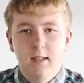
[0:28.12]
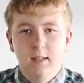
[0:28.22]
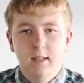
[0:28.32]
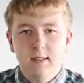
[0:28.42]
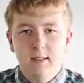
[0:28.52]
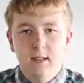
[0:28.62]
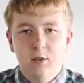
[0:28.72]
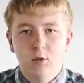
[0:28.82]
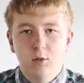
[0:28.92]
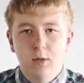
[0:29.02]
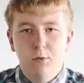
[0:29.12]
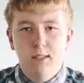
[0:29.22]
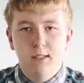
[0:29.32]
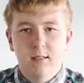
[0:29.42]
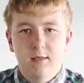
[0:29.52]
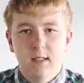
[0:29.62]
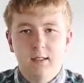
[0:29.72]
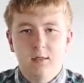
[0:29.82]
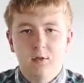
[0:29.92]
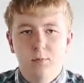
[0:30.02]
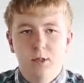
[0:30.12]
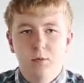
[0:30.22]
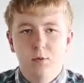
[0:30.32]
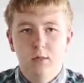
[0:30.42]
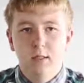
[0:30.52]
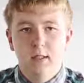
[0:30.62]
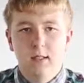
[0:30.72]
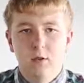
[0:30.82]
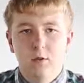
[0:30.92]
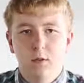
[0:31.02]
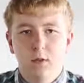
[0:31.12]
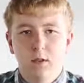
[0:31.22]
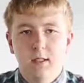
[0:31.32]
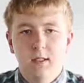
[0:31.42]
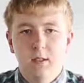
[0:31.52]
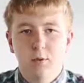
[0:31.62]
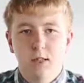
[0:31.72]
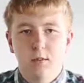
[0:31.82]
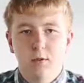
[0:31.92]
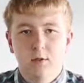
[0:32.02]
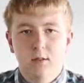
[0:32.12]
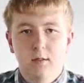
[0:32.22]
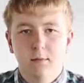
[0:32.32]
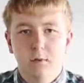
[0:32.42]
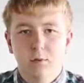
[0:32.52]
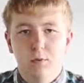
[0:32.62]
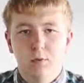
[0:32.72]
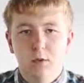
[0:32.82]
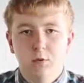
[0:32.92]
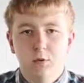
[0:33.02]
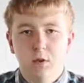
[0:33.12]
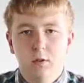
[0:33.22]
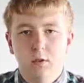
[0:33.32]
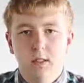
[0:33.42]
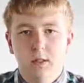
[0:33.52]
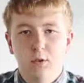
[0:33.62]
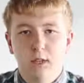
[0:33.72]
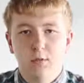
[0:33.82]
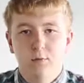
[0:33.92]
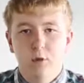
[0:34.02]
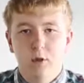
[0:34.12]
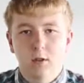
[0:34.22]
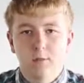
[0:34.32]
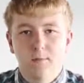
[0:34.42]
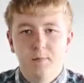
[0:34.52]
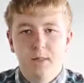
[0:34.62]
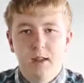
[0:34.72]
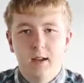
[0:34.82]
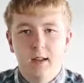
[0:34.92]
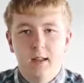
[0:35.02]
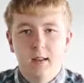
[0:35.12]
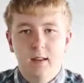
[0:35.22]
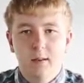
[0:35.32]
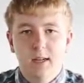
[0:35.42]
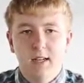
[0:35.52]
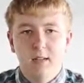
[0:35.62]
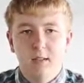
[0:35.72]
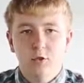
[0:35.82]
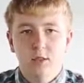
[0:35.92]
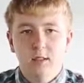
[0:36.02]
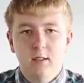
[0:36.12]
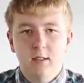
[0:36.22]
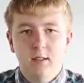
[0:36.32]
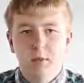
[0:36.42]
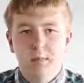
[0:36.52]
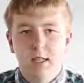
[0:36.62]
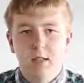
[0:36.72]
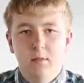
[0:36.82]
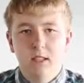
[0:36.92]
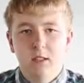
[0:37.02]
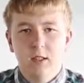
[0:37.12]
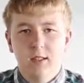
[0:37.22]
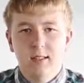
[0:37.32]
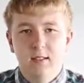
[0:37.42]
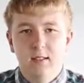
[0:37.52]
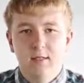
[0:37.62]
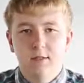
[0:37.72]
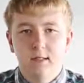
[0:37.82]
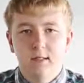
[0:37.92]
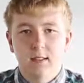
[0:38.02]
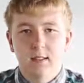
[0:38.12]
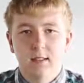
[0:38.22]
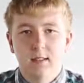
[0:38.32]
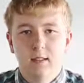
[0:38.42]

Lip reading: This allows various devices to be used in the overall integrated system without run-off integration work. Thereby, changes can be made much easier and faster.